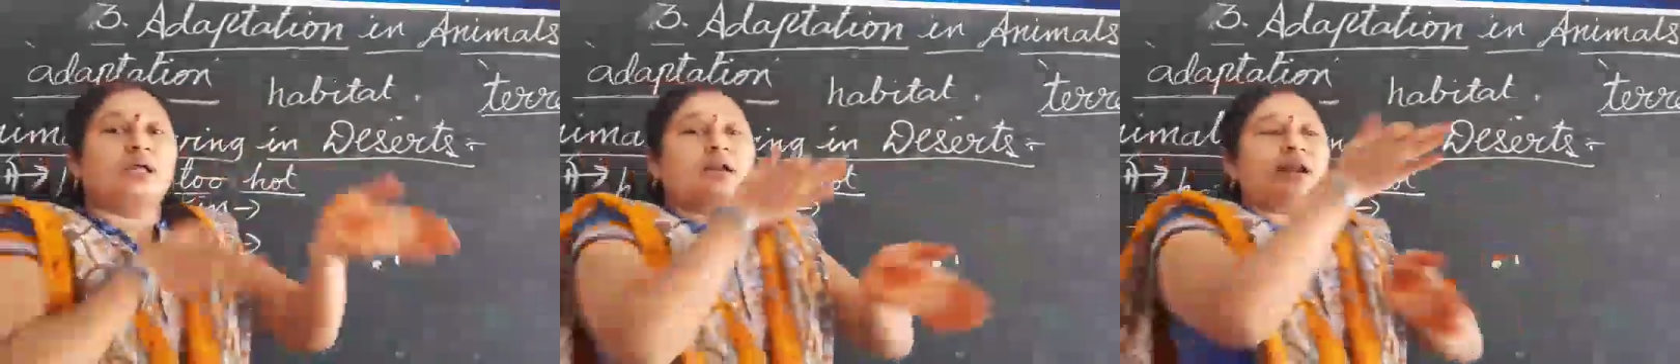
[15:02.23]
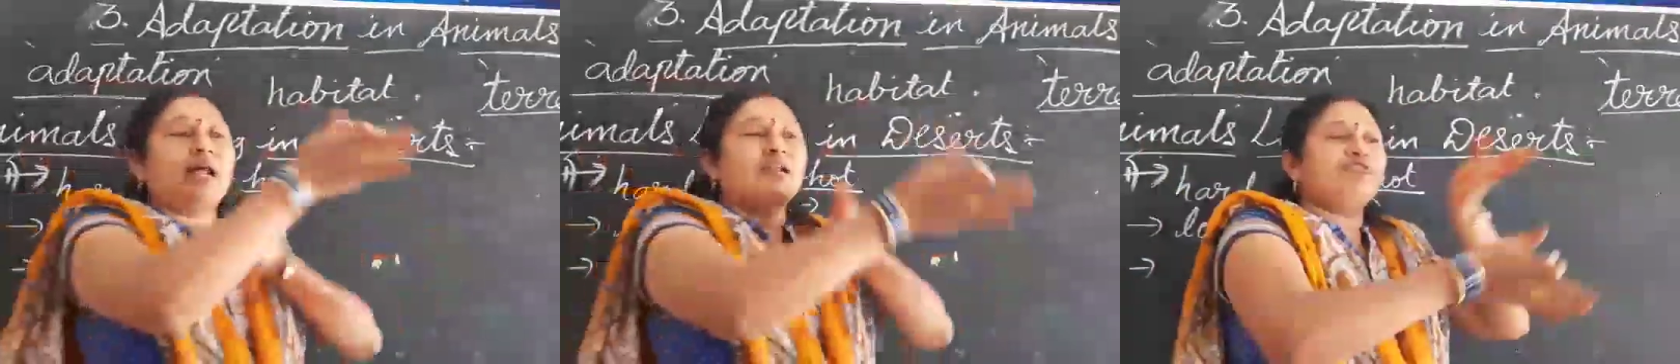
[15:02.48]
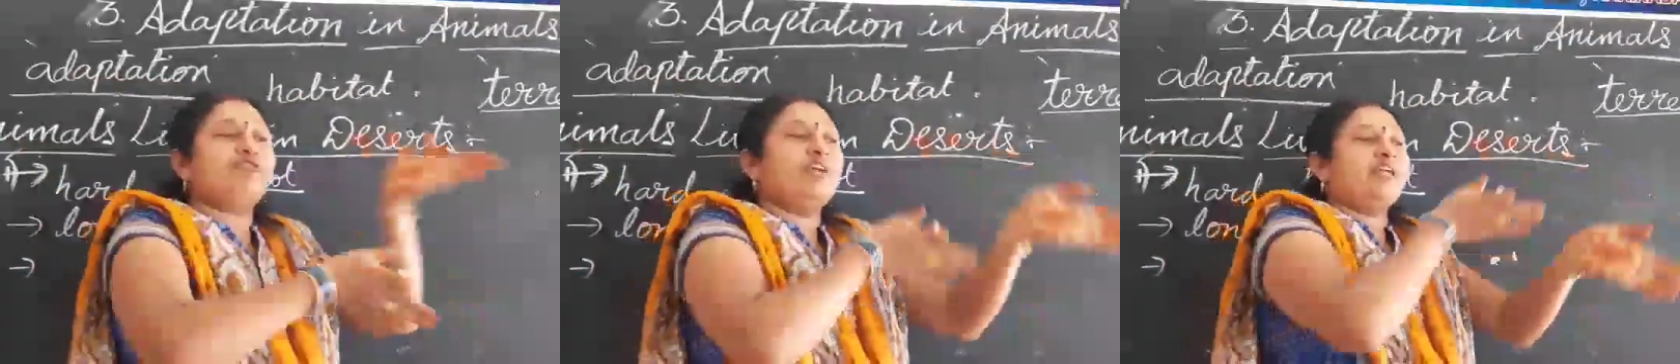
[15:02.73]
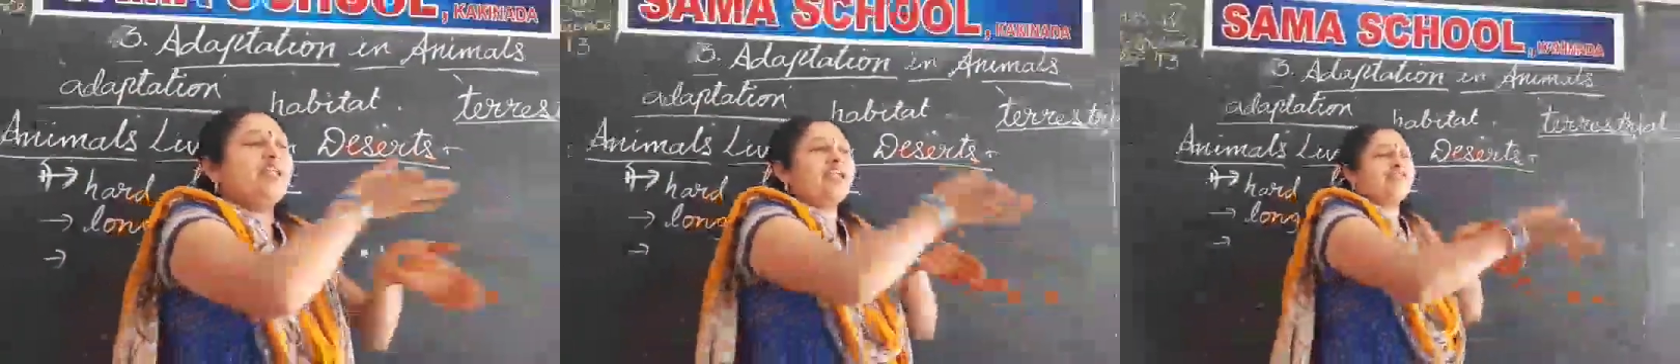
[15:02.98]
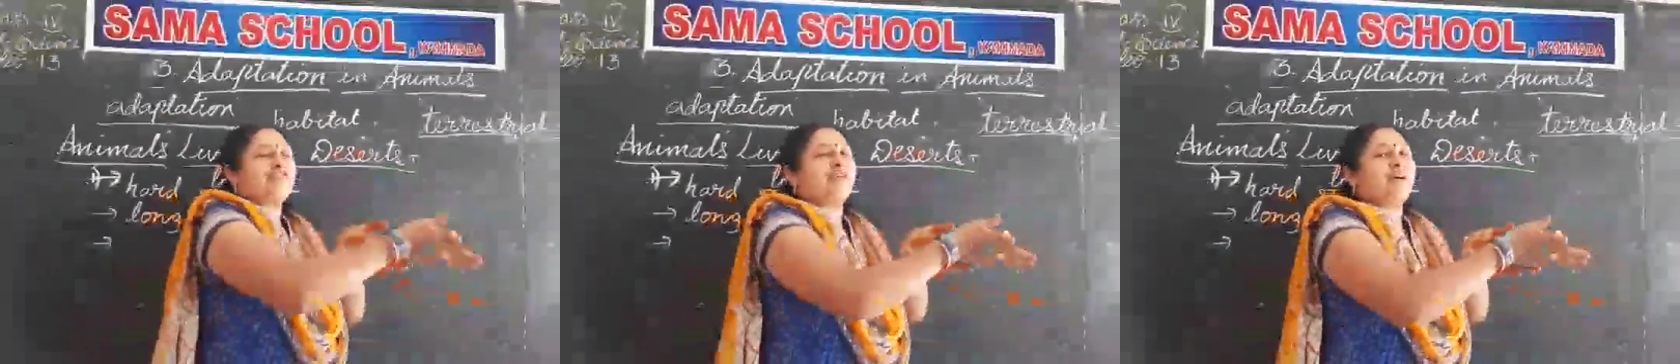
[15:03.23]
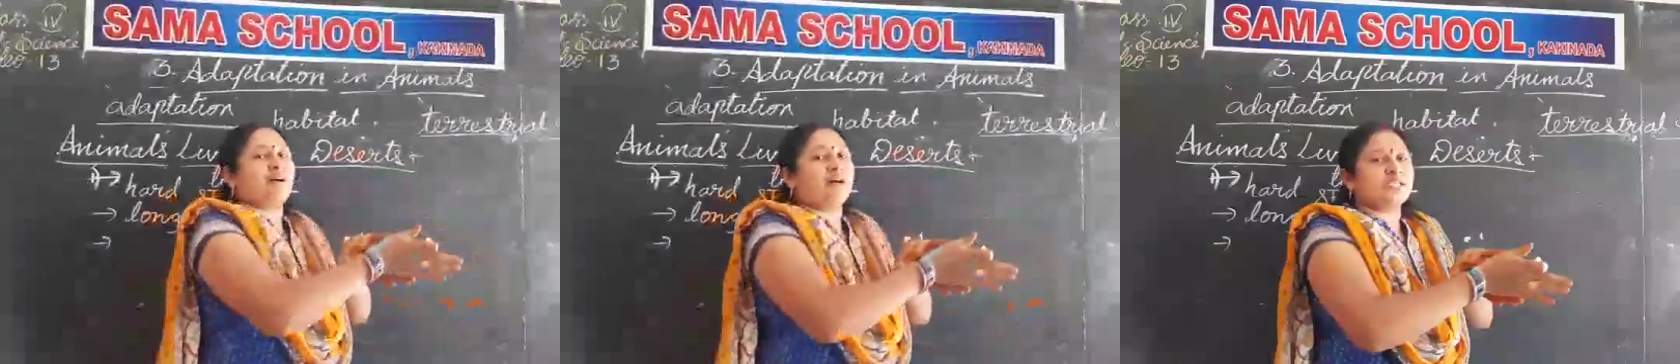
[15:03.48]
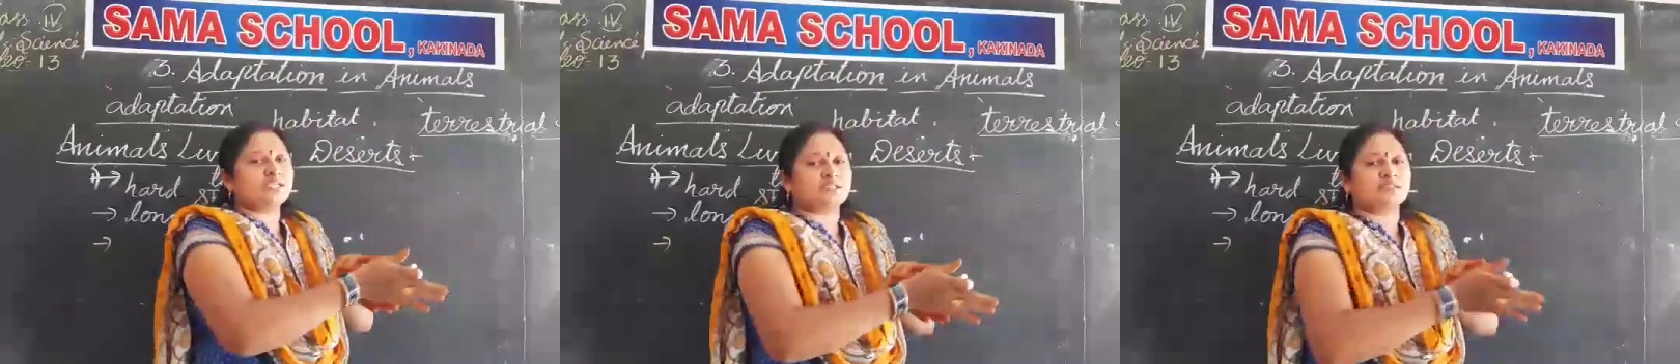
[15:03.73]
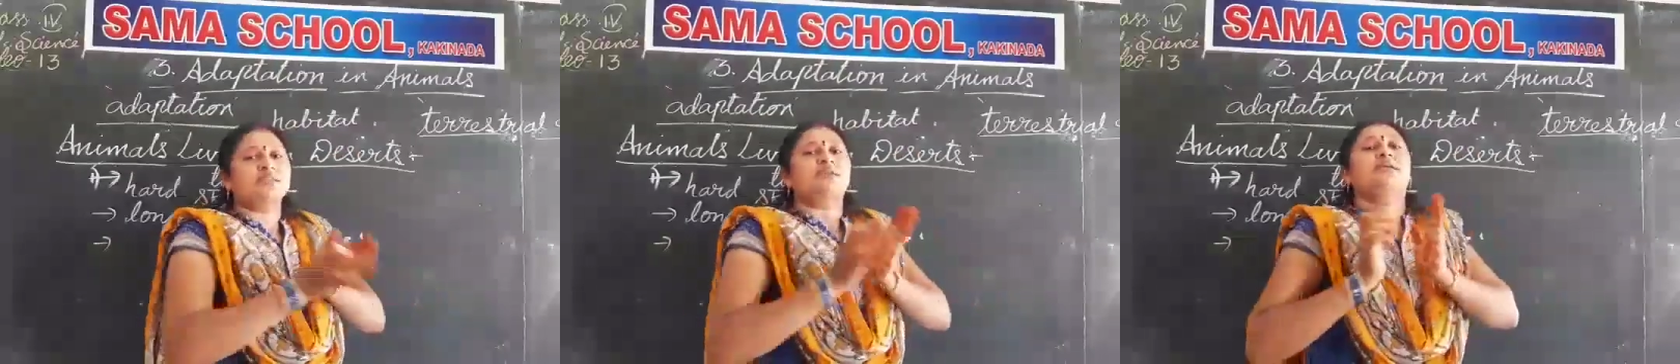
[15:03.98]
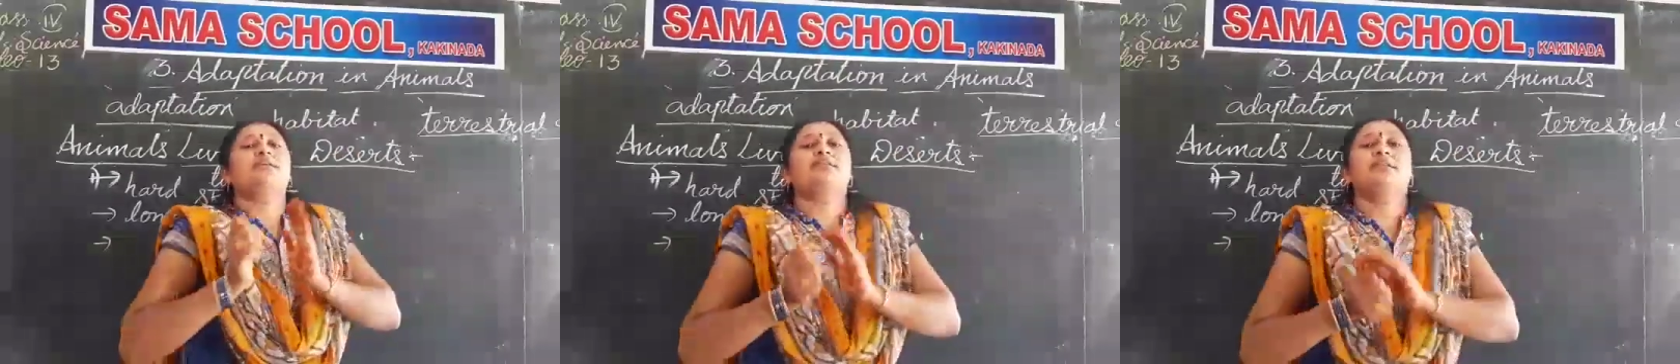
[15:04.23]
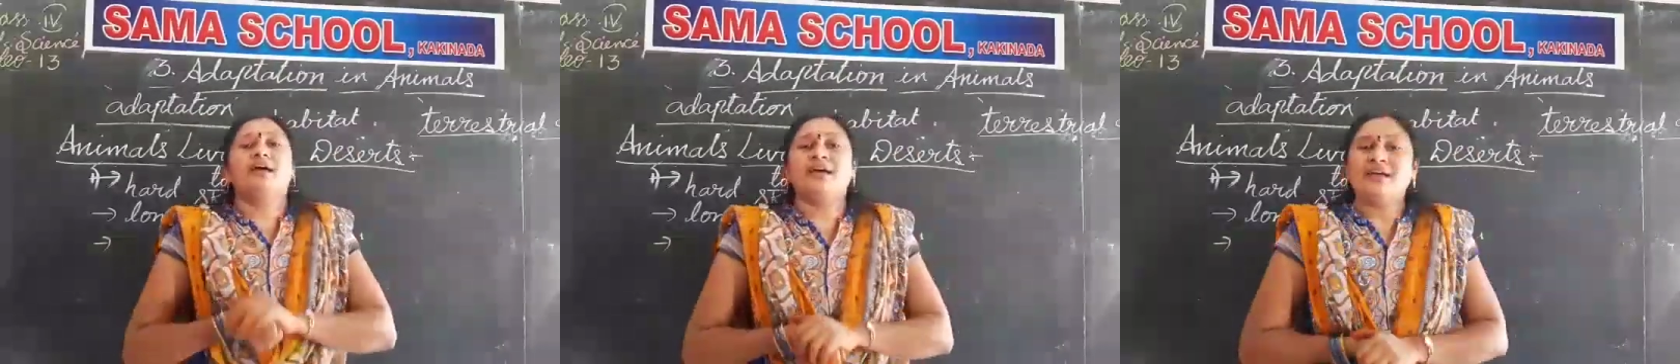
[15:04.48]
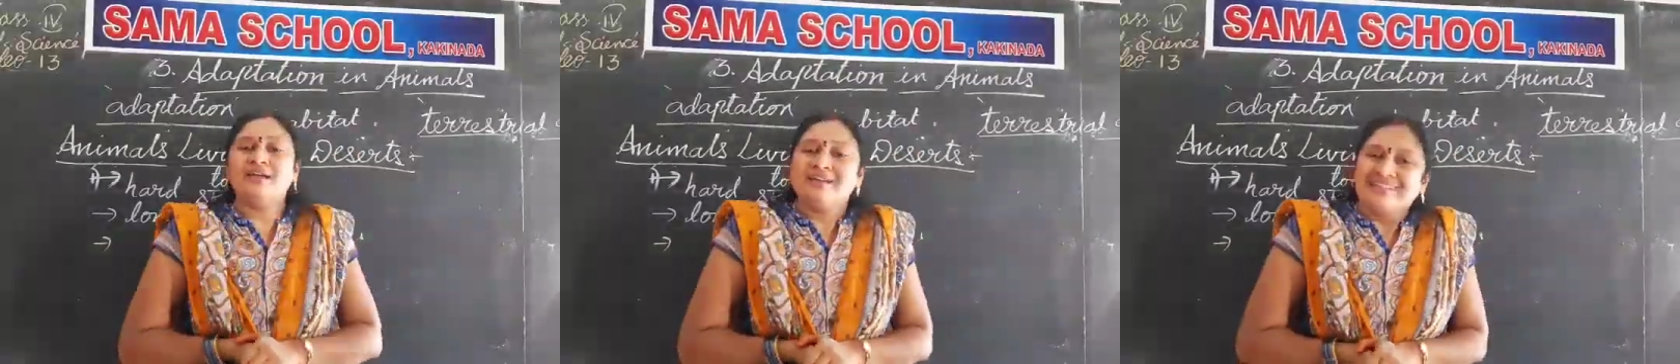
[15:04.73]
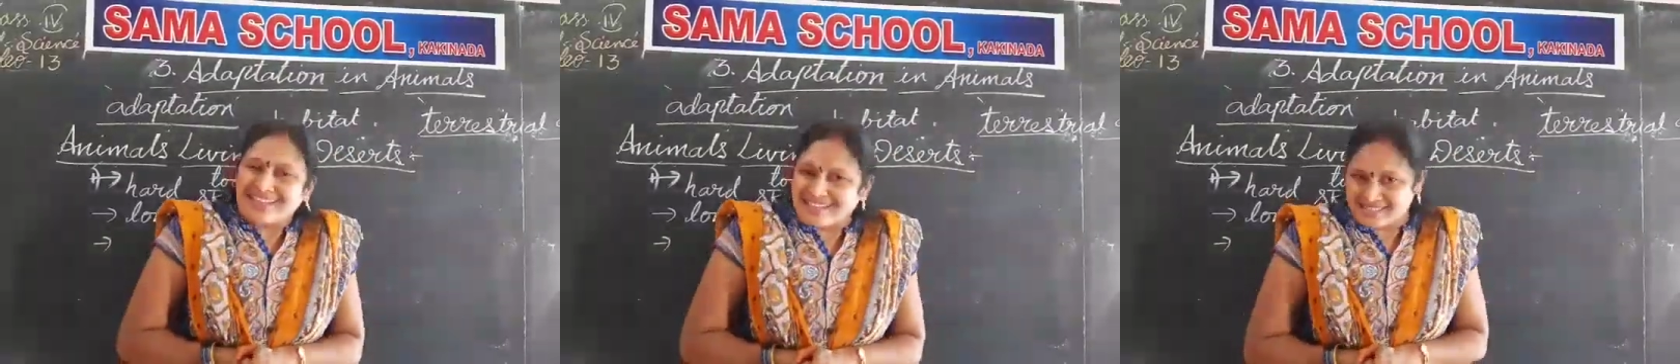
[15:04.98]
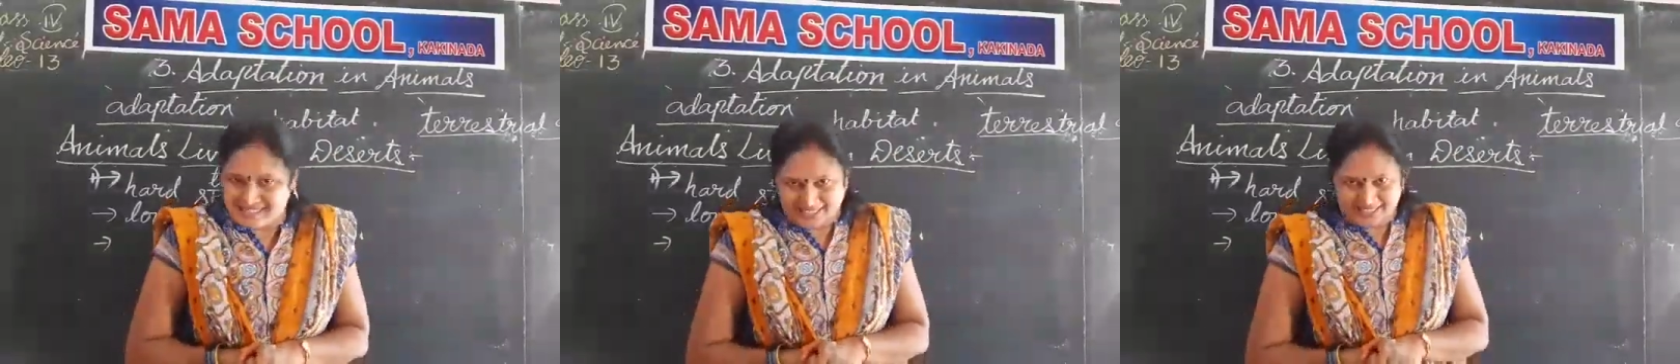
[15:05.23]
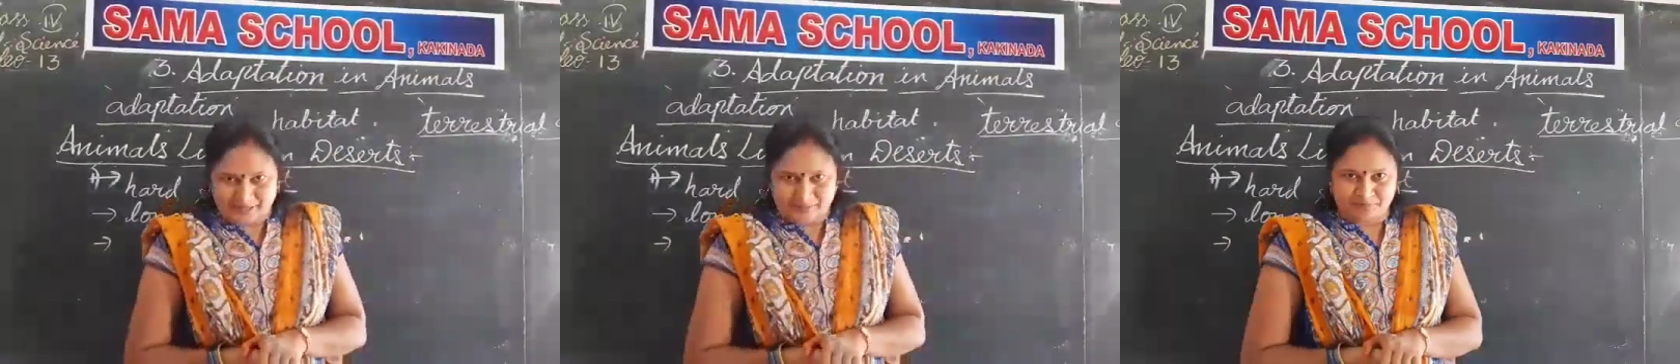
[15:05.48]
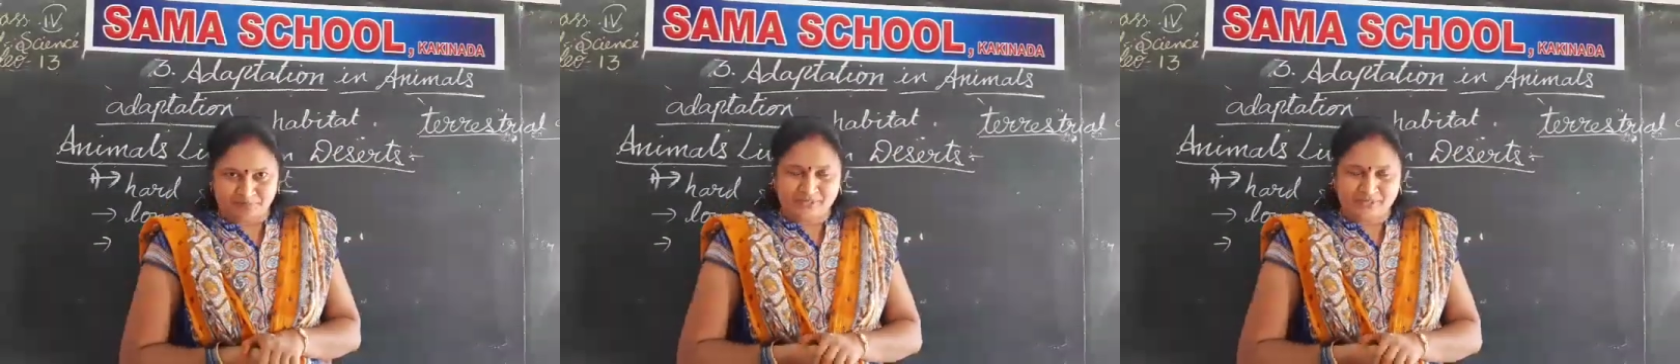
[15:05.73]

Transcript: run very fast in the desert.